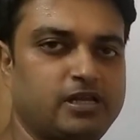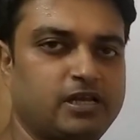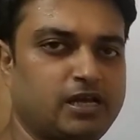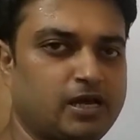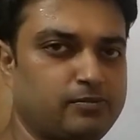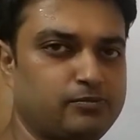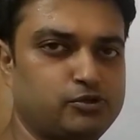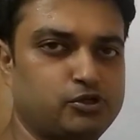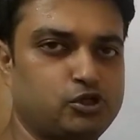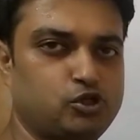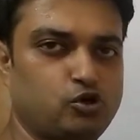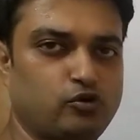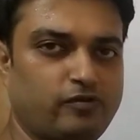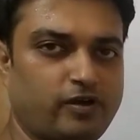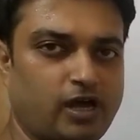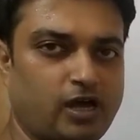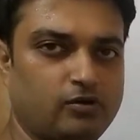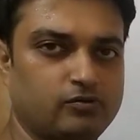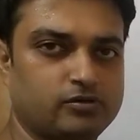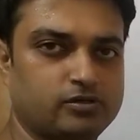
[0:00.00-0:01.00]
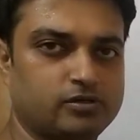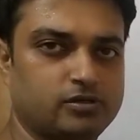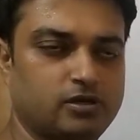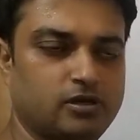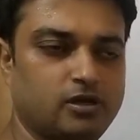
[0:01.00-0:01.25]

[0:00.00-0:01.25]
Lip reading: comes to your house